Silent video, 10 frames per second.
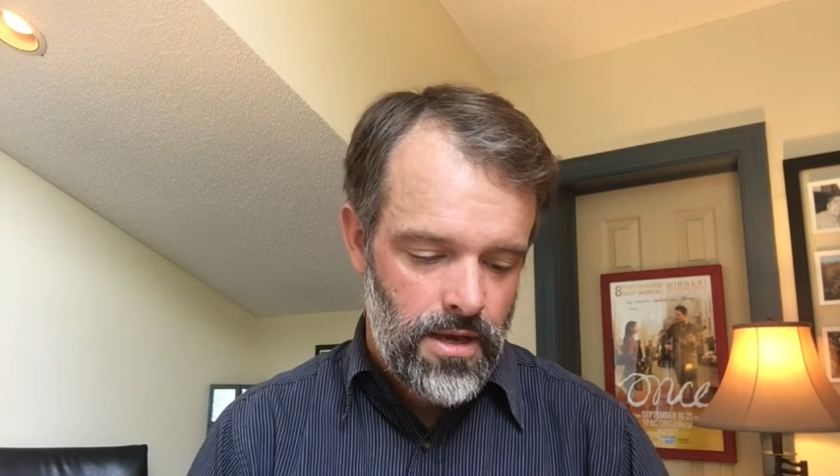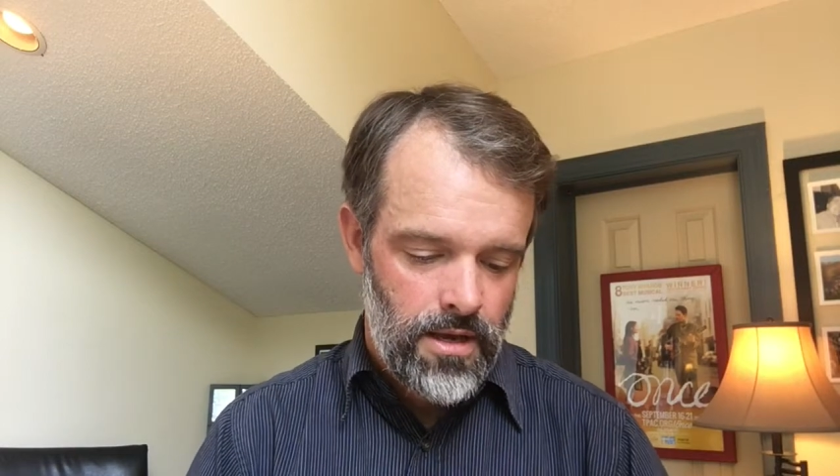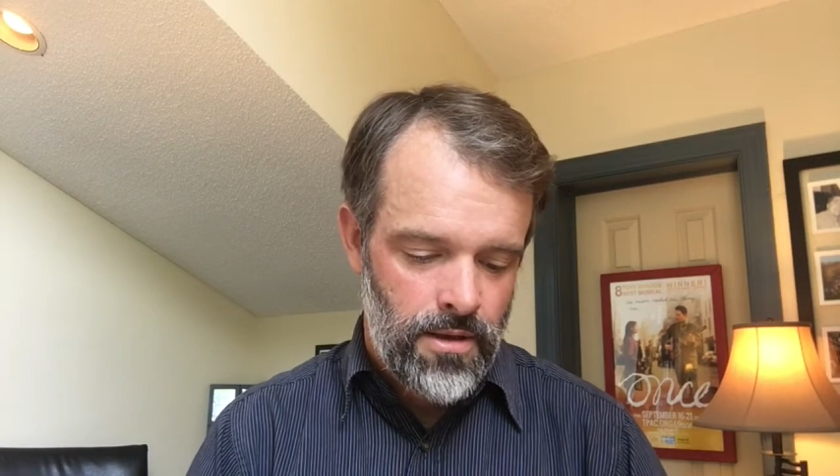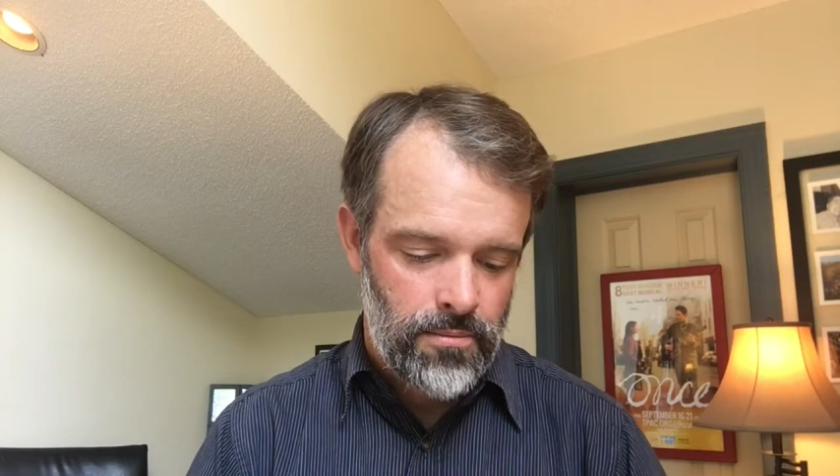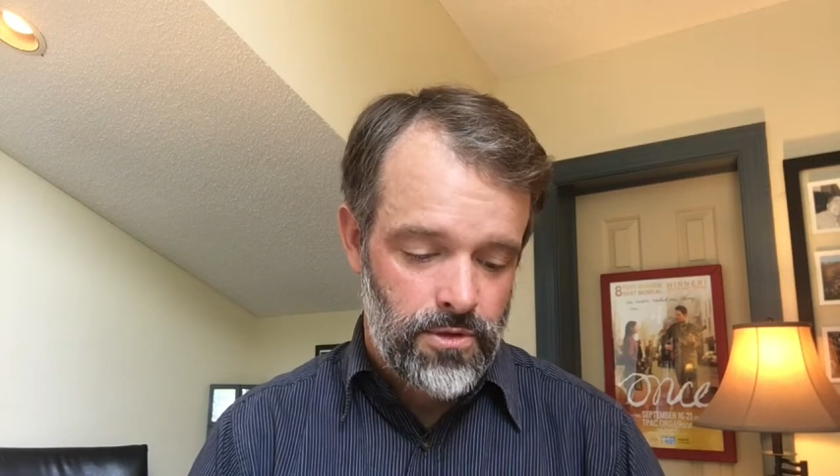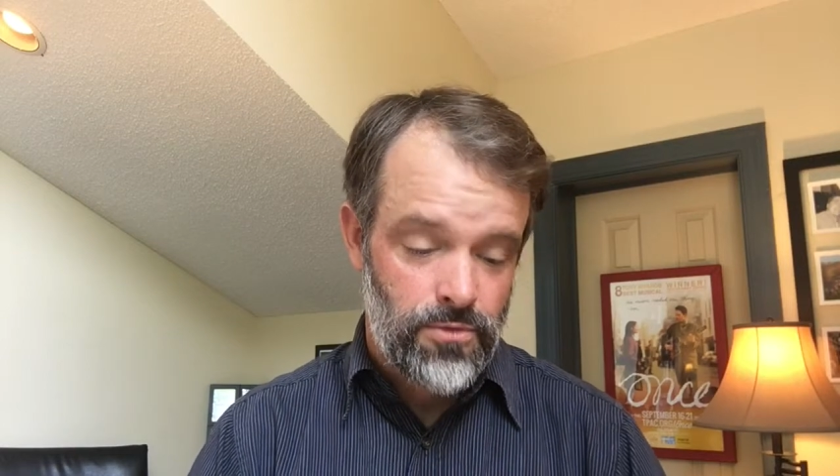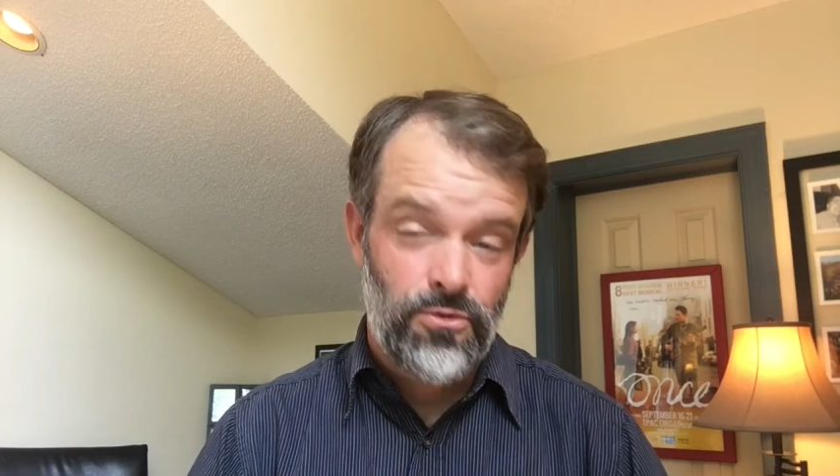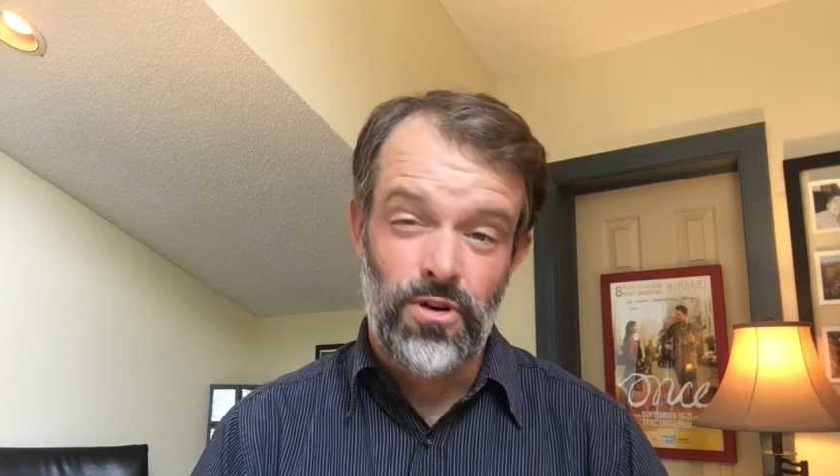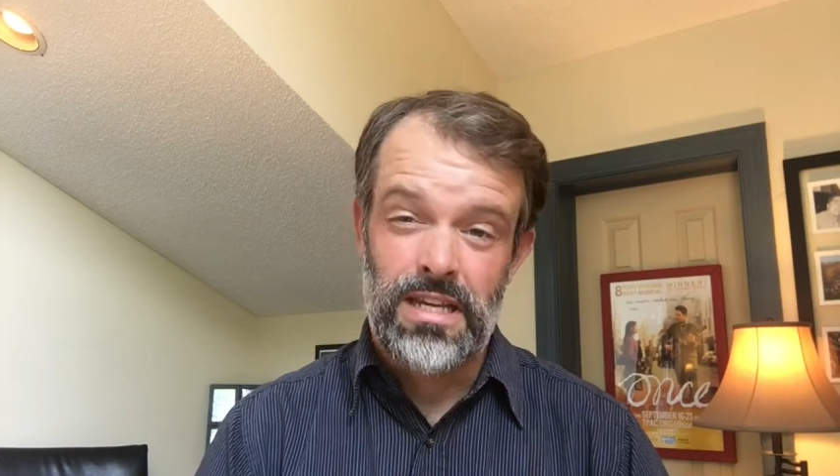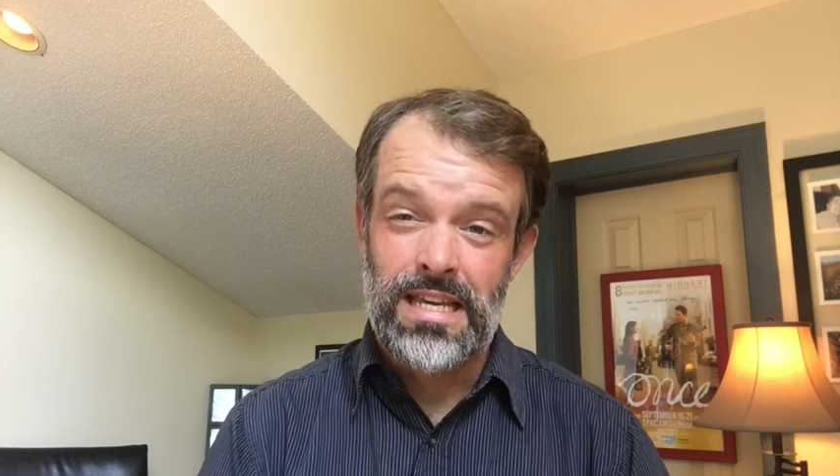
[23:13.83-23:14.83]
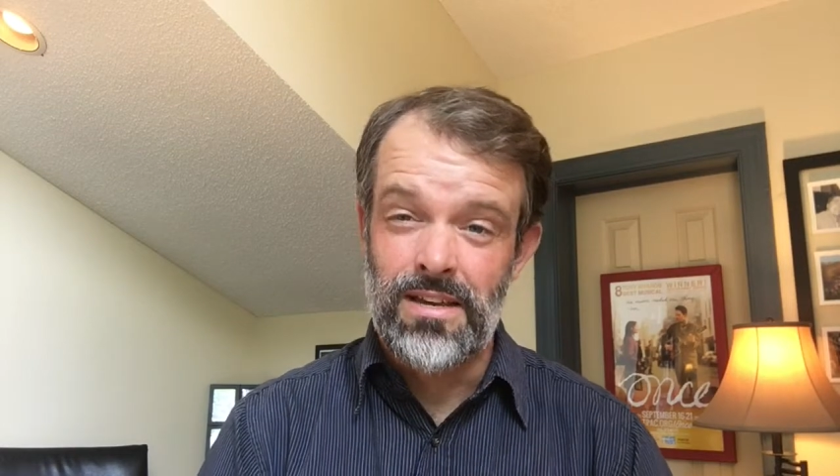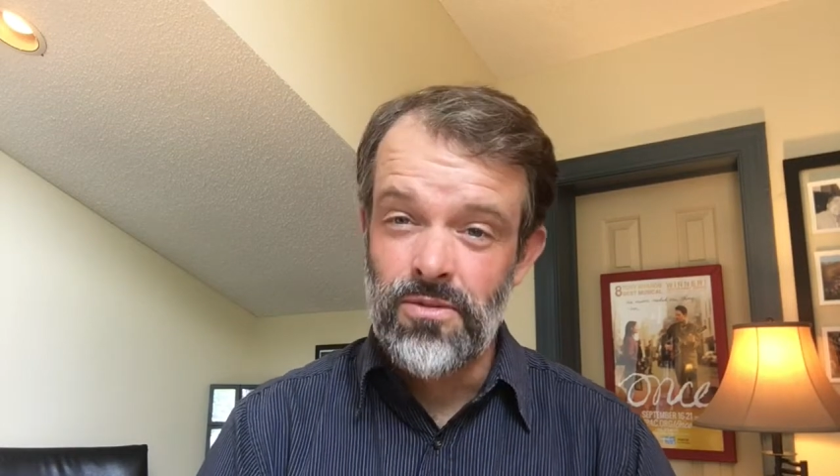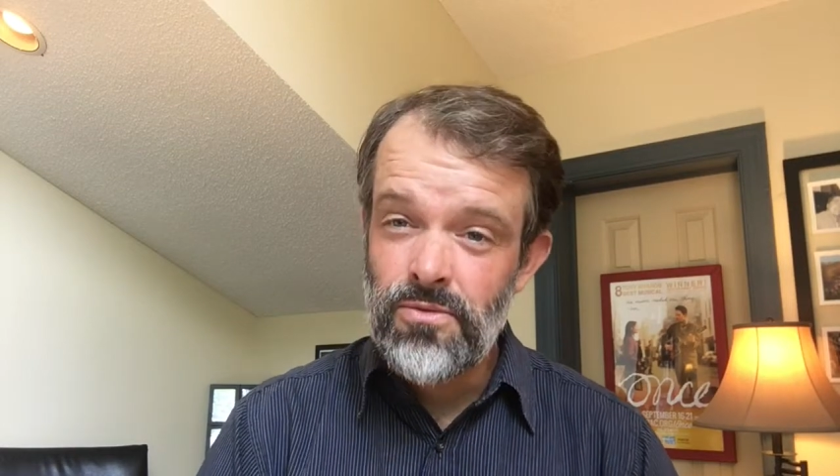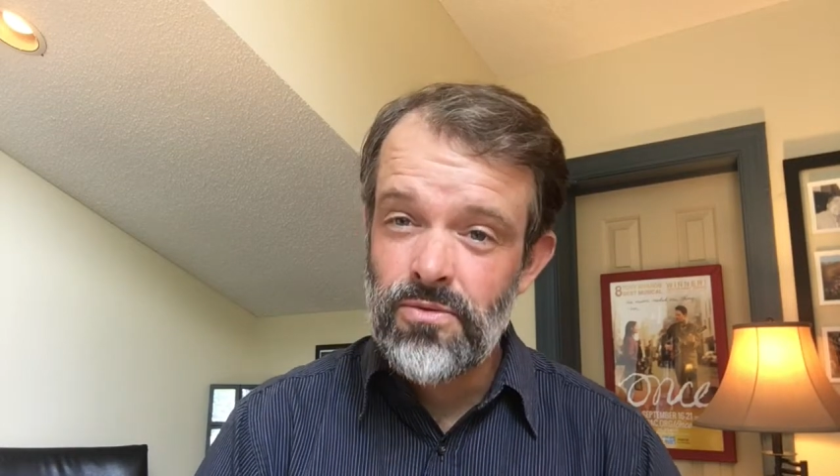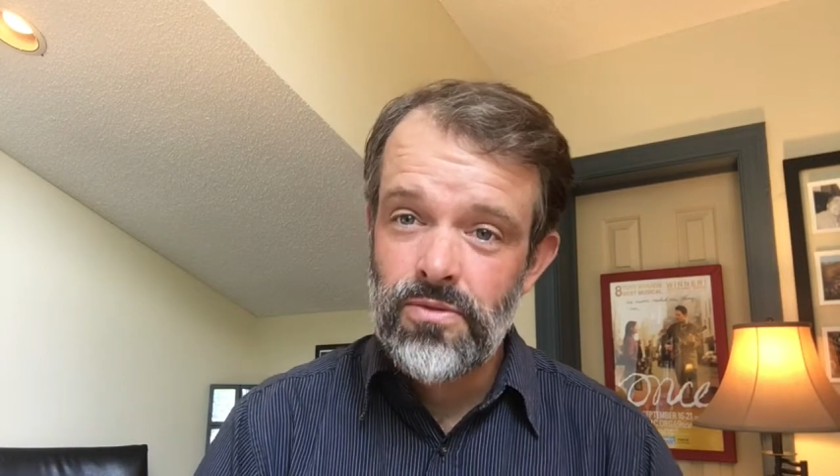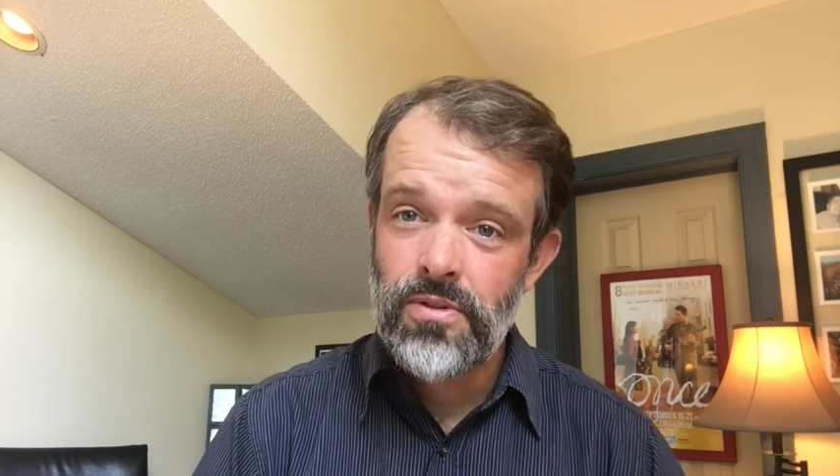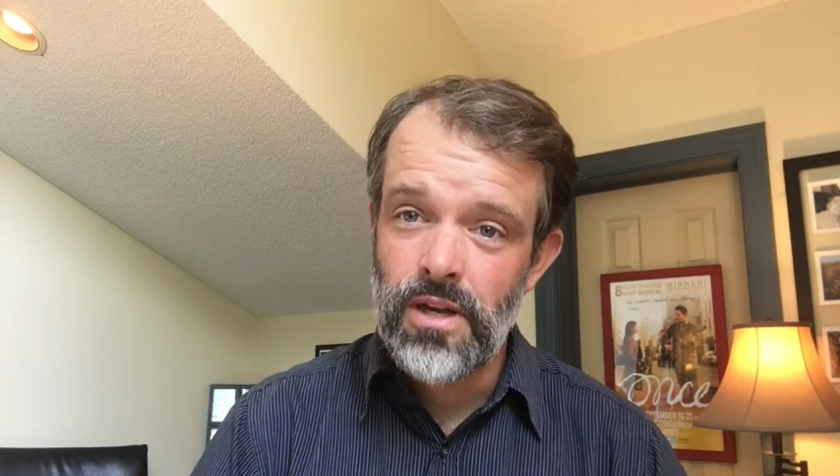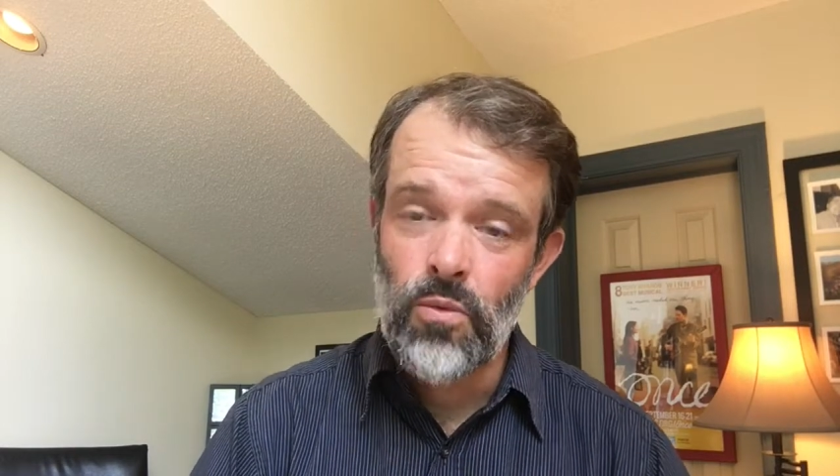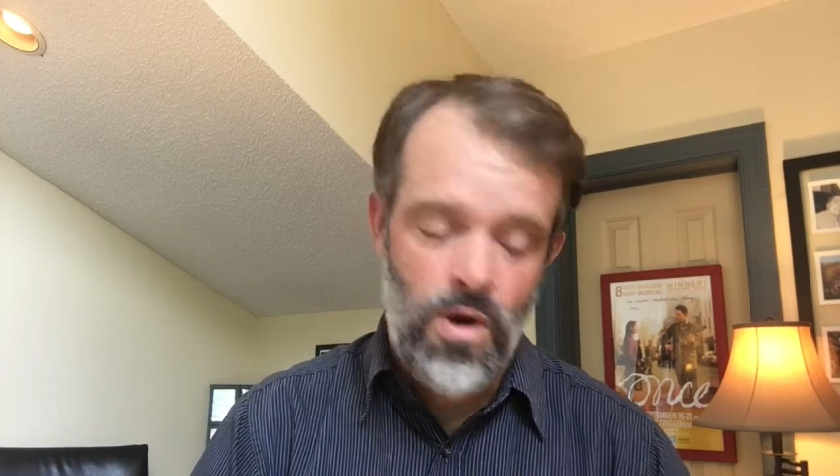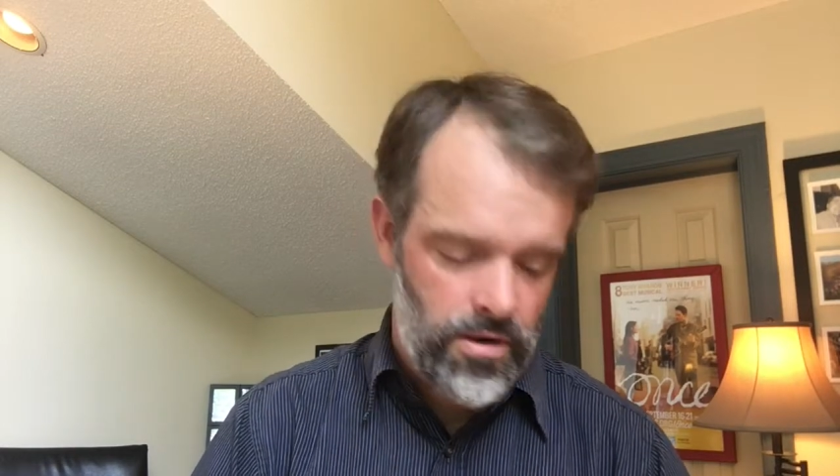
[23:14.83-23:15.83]
to forgive
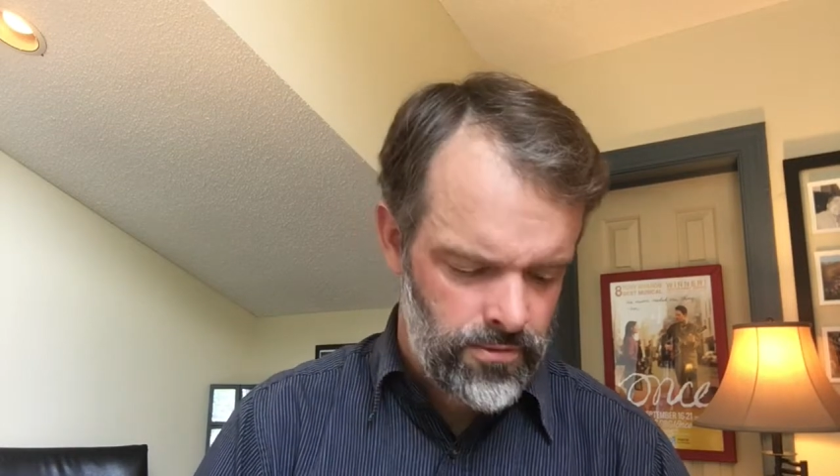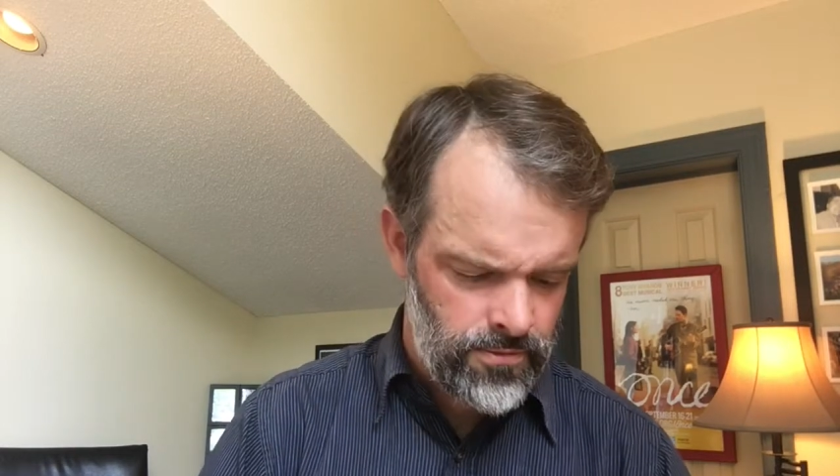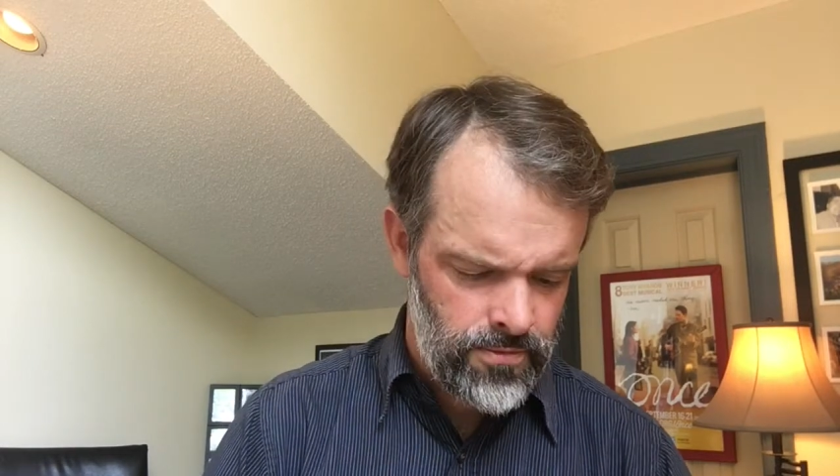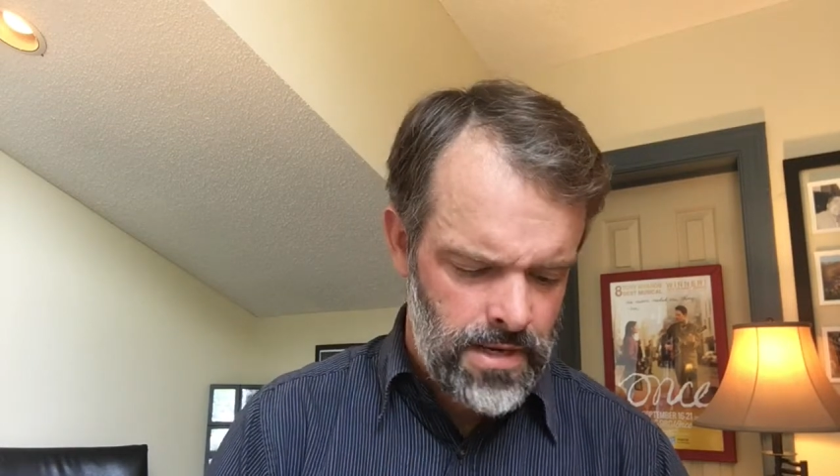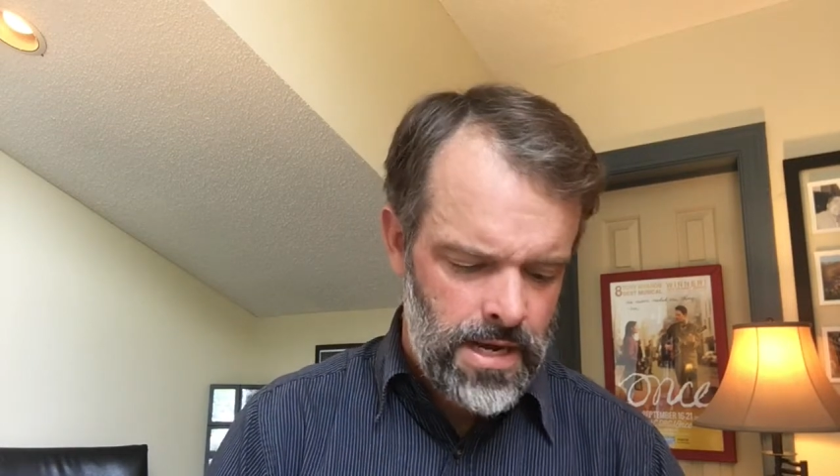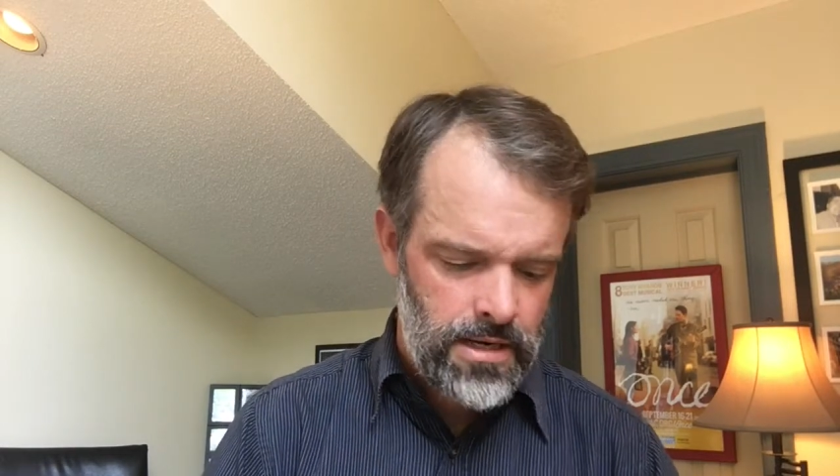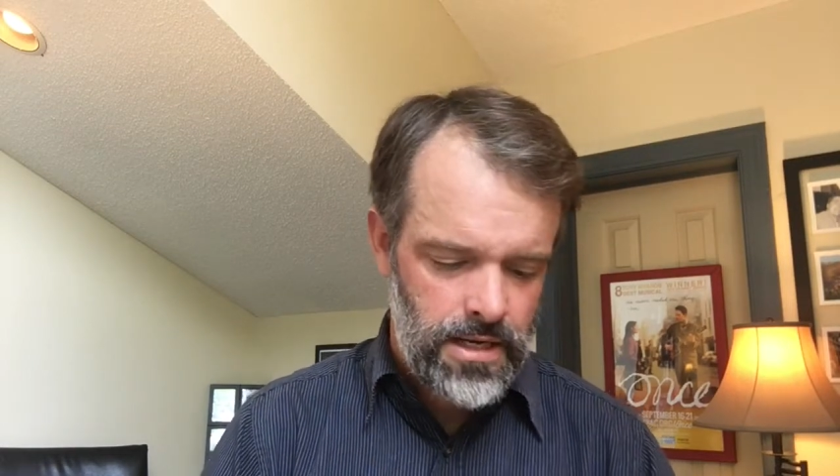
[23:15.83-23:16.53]
and walk through that,